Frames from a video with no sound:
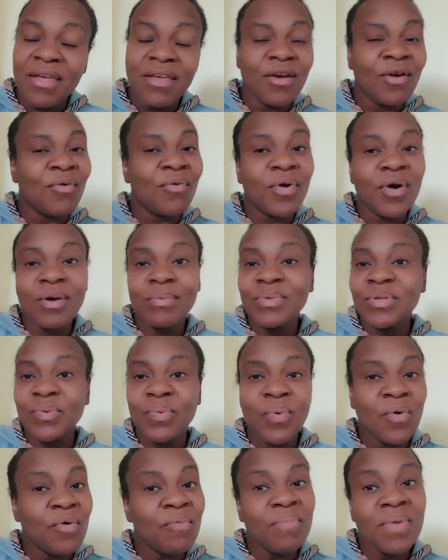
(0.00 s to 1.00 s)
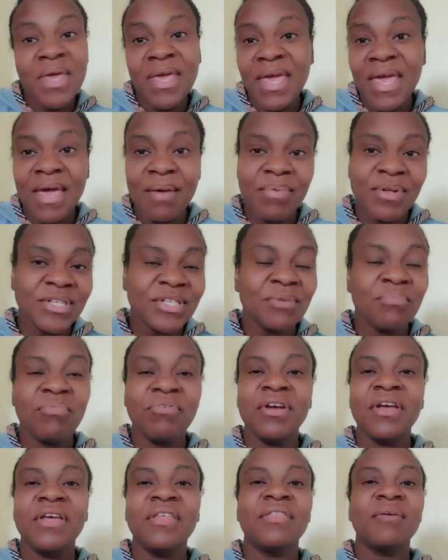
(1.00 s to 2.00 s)
your worms won't be able to
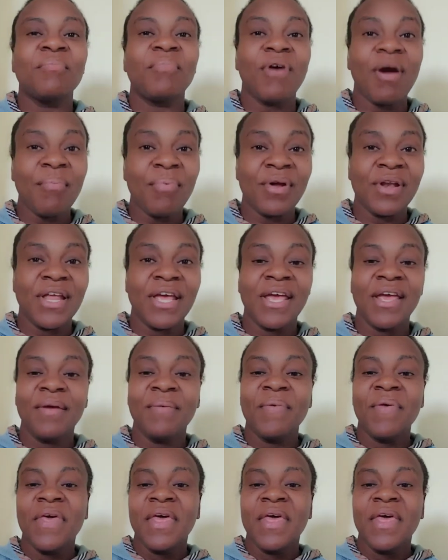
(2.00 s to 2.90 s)
breathe properly.